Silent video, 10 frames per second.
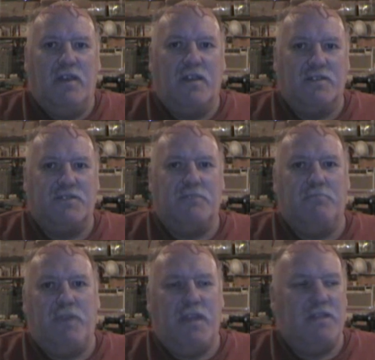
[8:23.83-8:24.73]

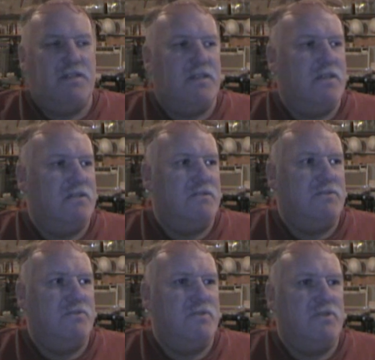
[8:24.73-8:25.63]
custom painting and
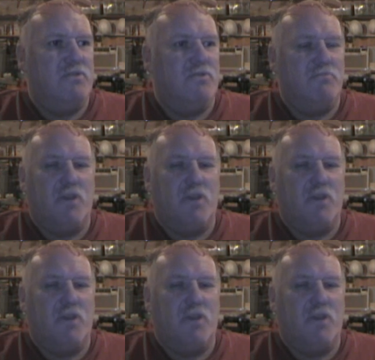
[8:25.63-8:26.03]
doing your own